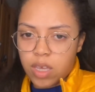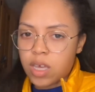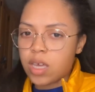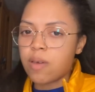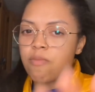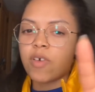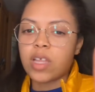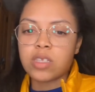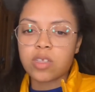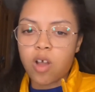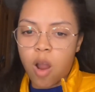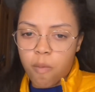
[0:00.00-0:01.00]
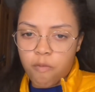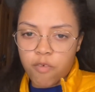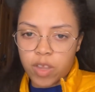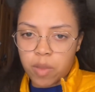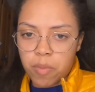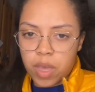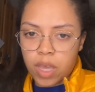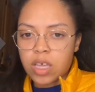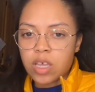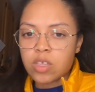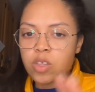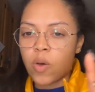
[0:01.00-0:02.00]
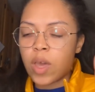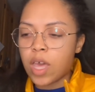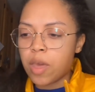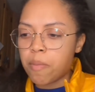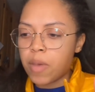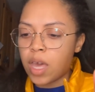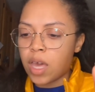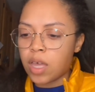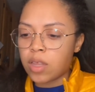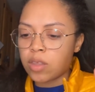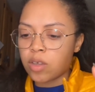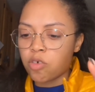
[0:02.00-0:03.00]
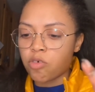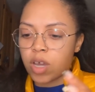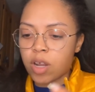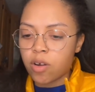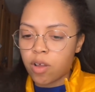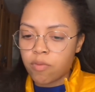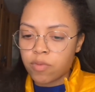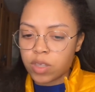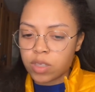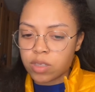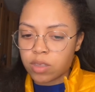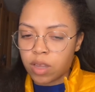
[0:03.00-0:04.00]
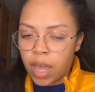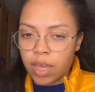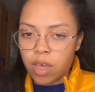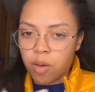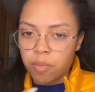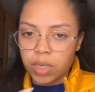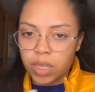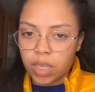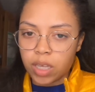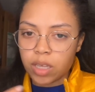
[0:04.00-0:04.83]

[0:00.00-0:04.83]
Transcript: He invents the carbon filament. So him and the creator of this light company